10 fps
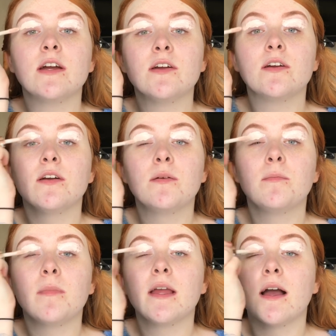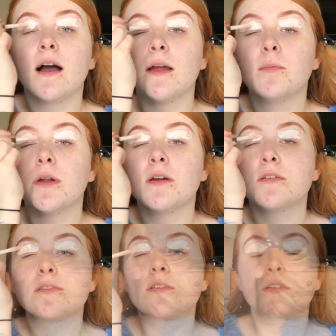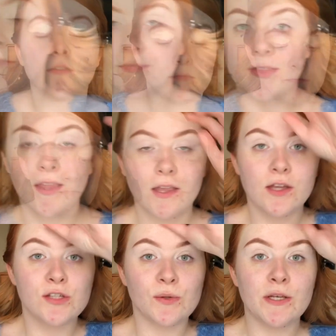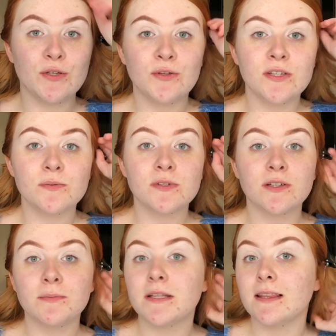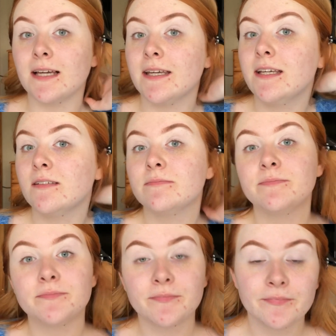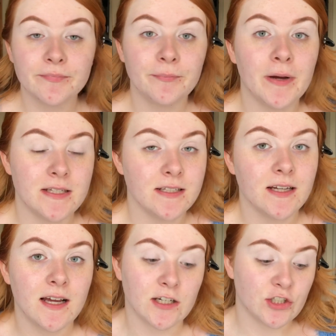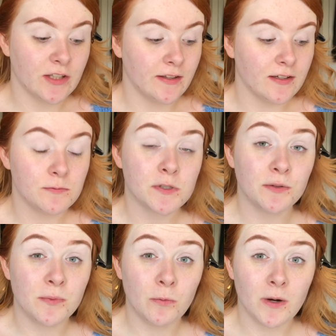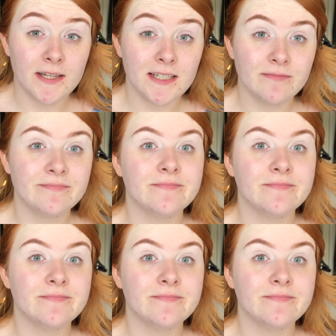out my eyebrows. So I knew this was going to be light, but I didn't actually think it was going to be white.